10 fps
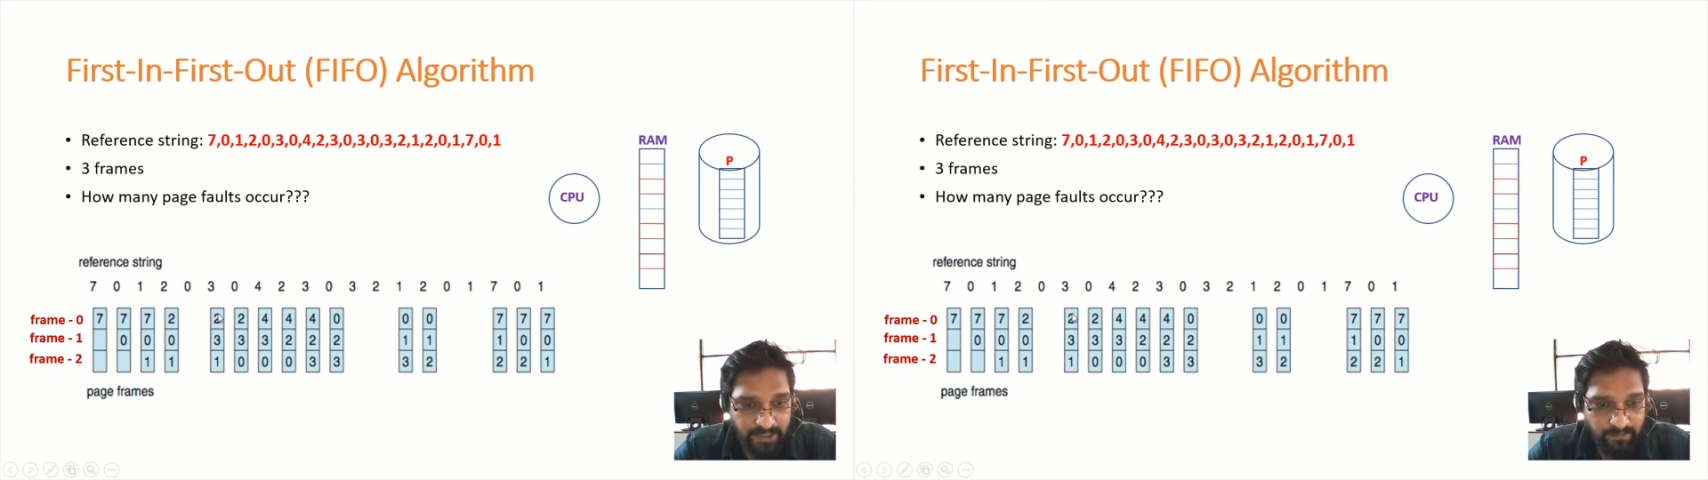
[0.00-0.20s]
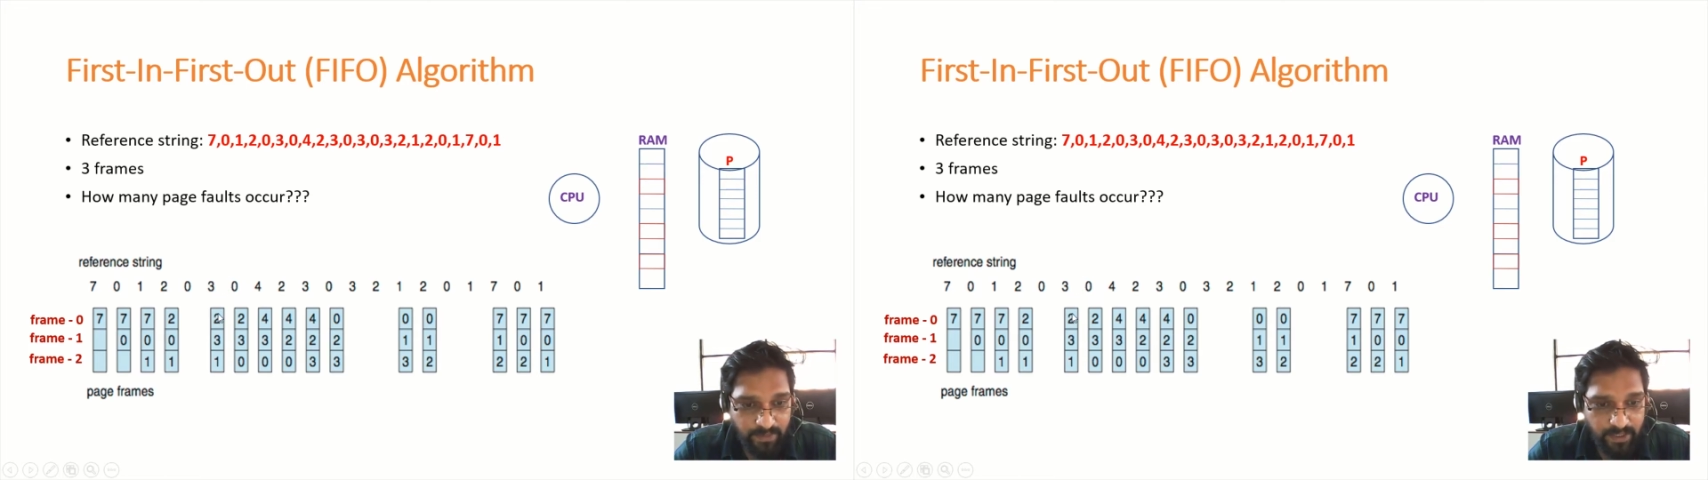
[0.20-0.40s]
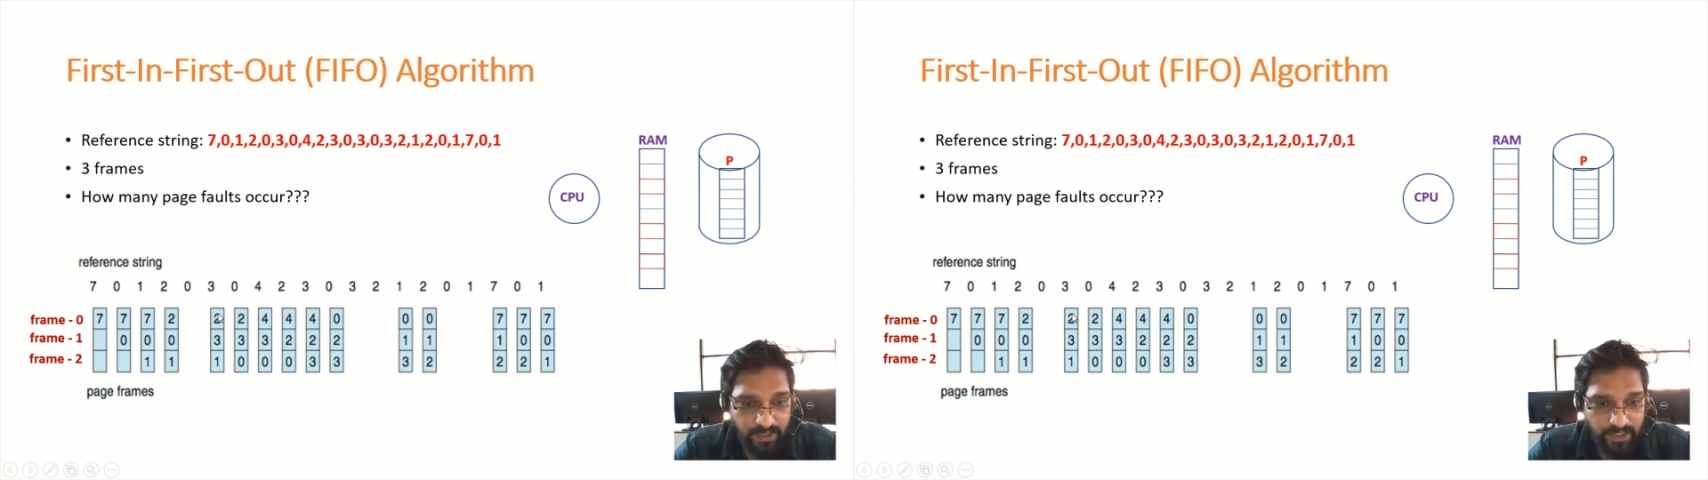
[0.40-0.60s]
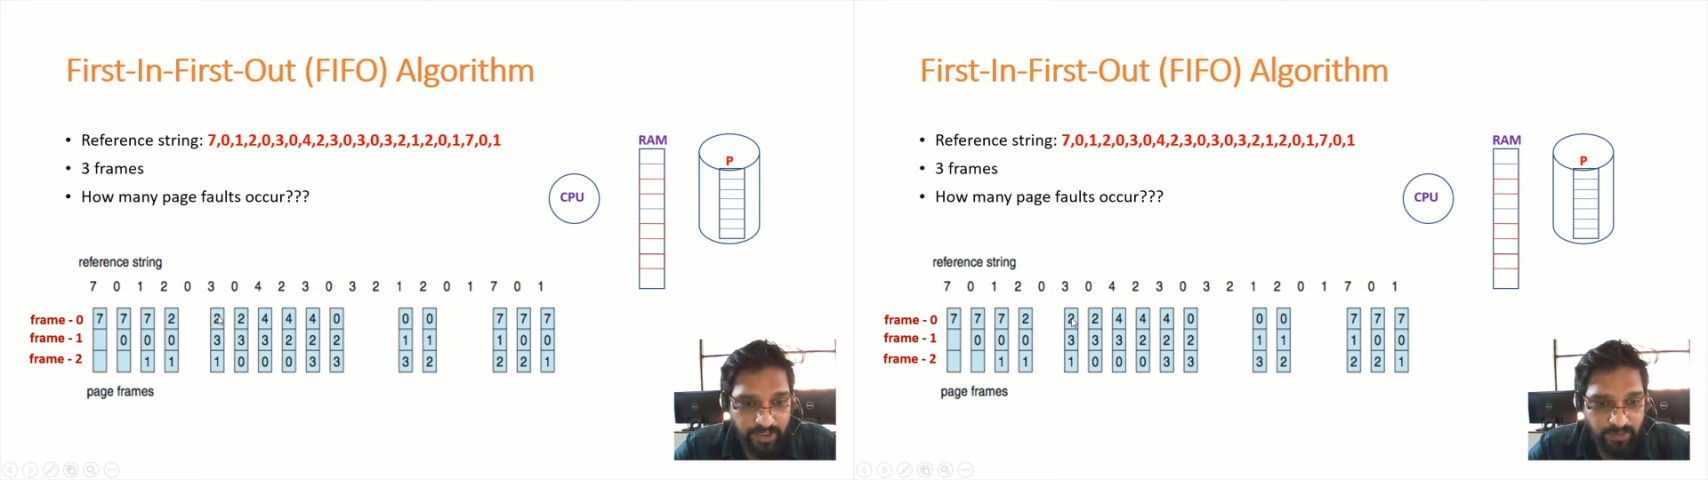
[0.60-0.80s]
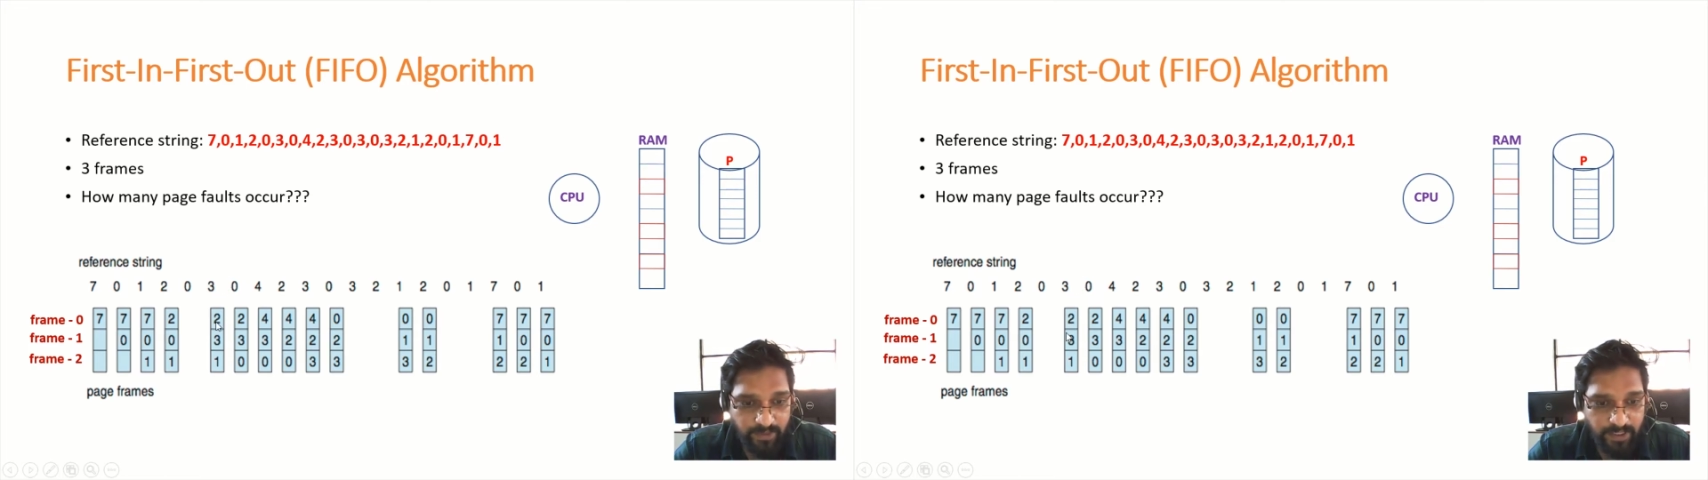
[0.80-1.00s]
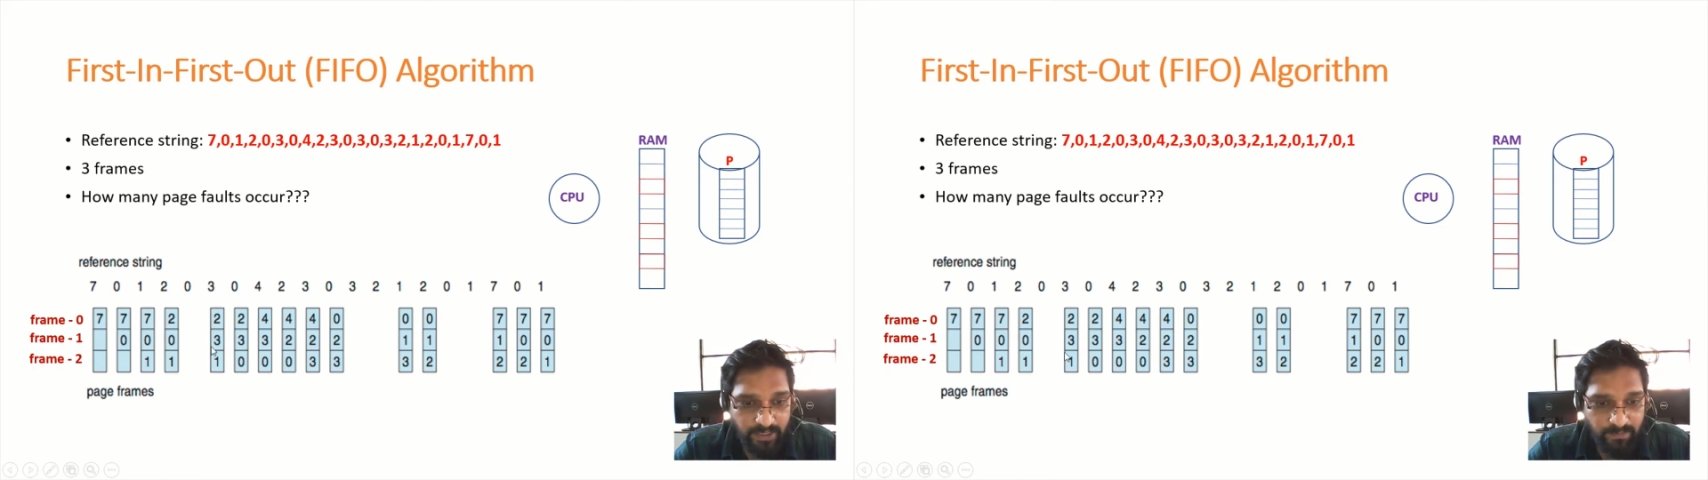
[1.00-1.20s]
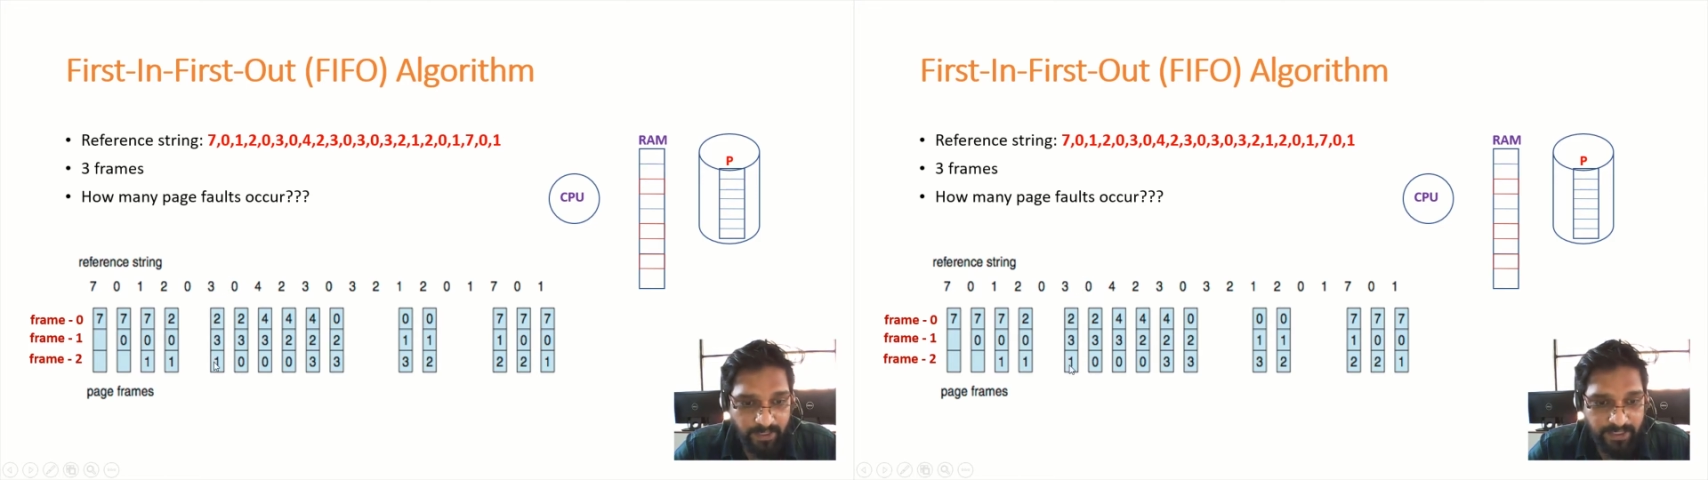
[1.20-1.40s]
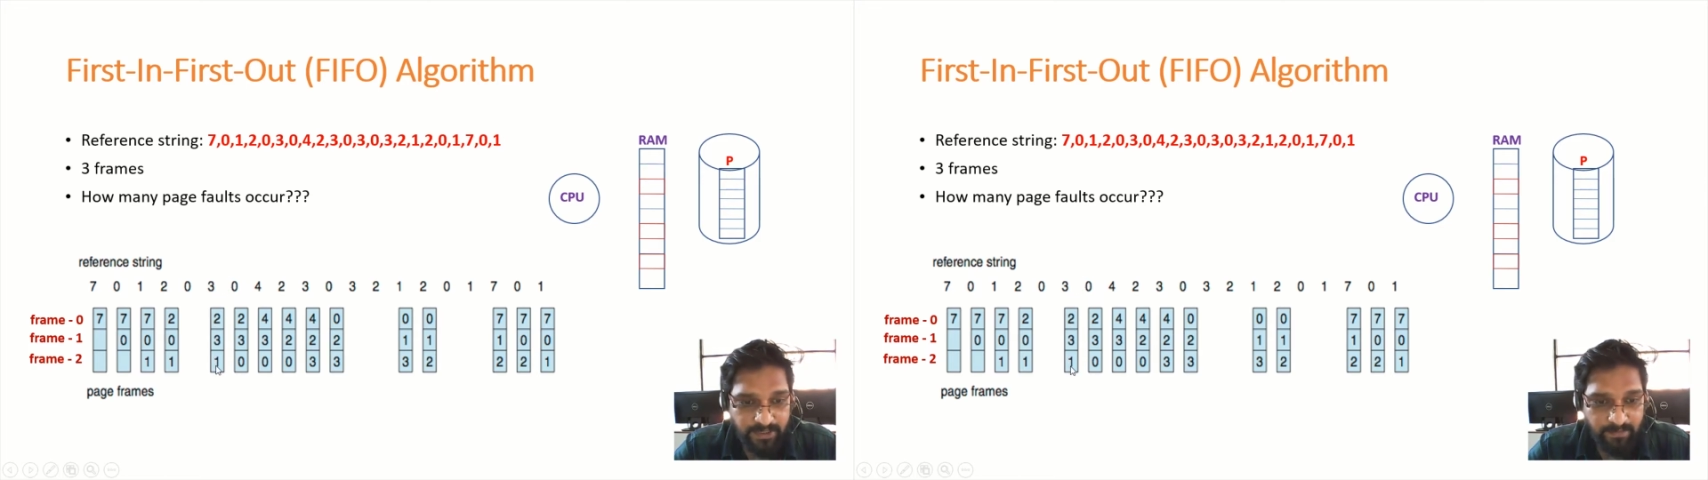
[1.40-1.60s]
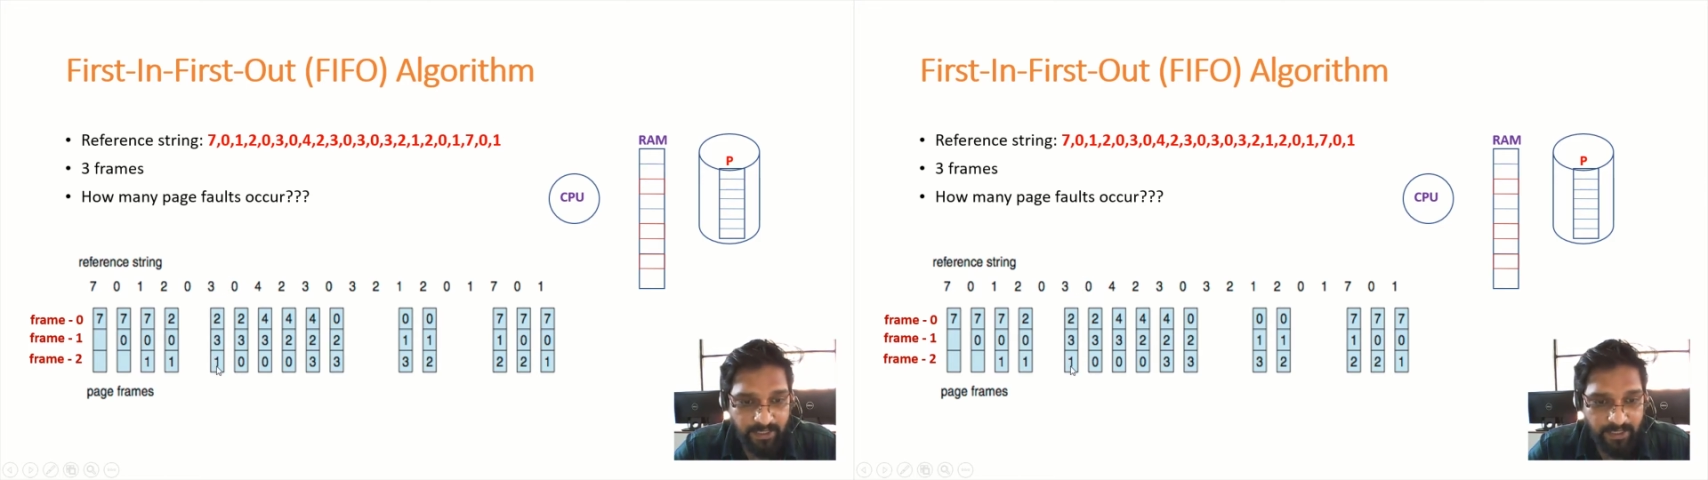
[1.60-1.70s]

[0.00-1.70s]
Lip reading: number needs to be replaced